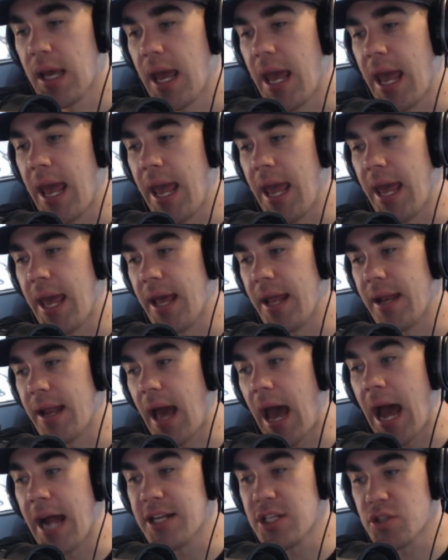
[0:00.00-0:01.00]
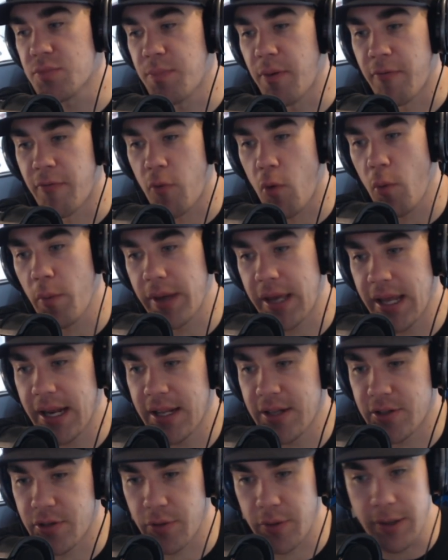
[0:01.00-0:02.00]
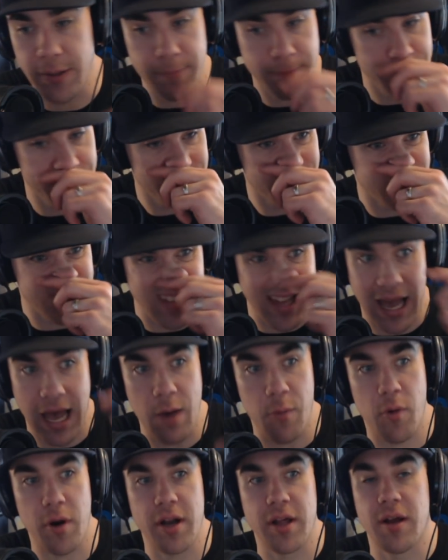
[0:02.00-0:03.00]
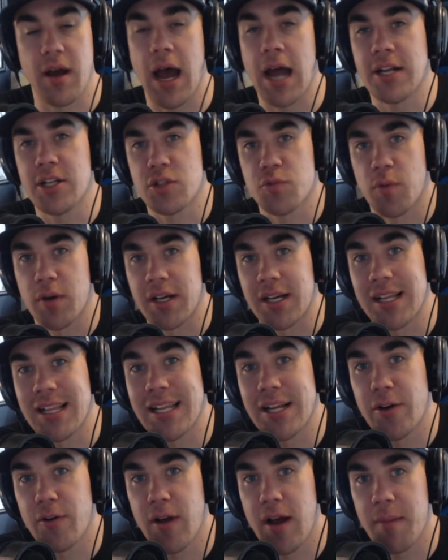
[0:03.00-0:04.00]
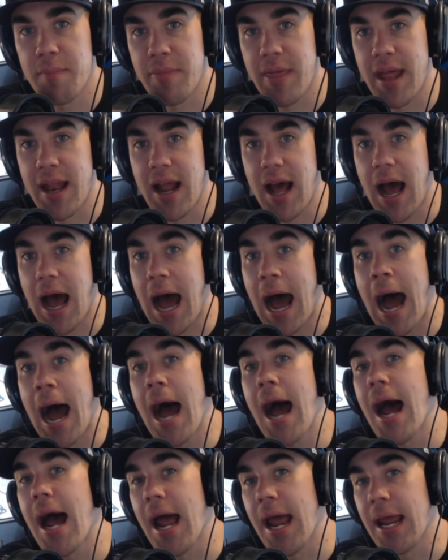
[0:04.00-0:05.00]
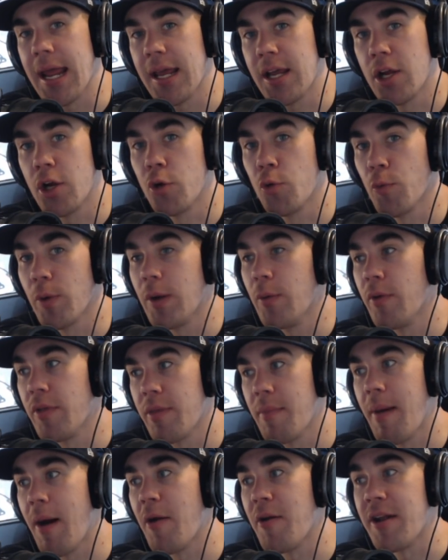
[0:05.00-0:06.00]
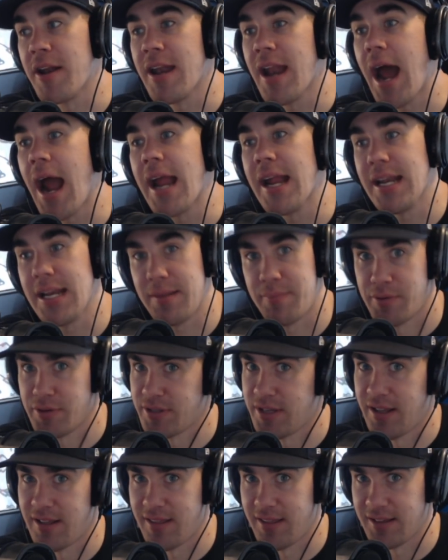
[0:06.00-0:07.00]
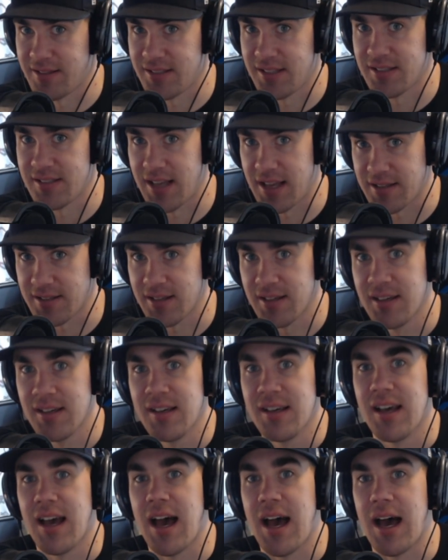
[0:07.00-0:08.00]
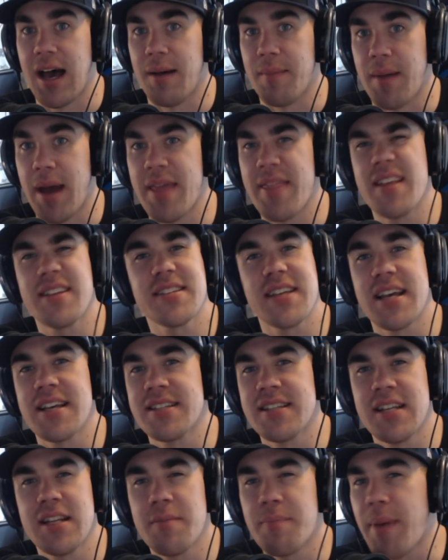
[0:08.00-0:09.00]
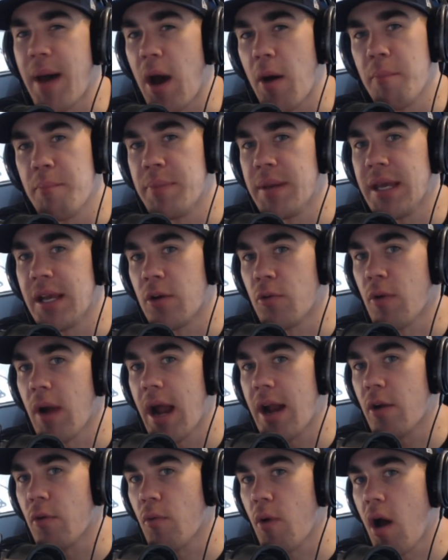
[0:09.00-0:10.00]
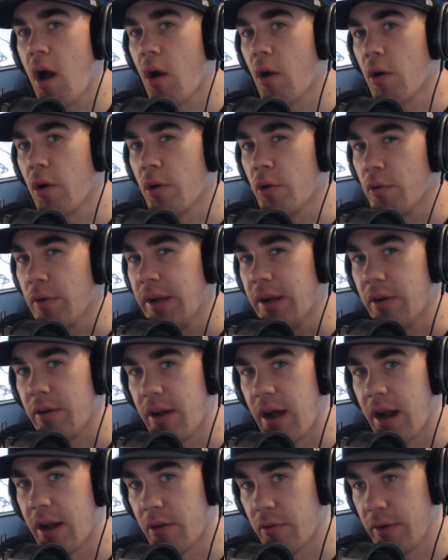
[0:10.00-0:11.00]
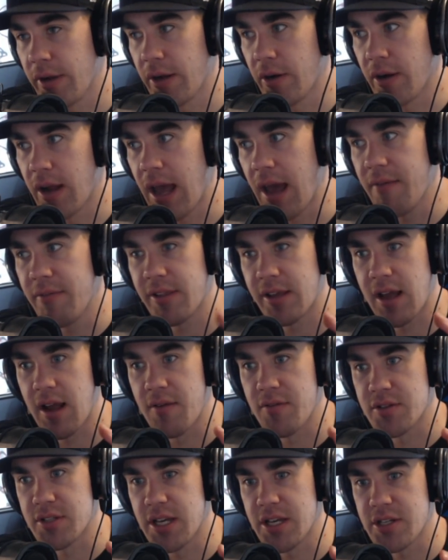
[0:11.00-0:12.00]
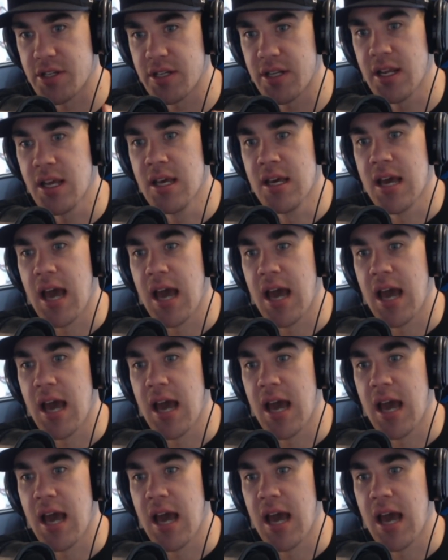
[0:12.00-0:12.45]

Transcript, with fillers: And I just before we get into it, I want to I just want to clear up that I agree with about 90% of things he says. Um, and this isn't about being right or wrong or agreeing or not agreeing or having the conversation.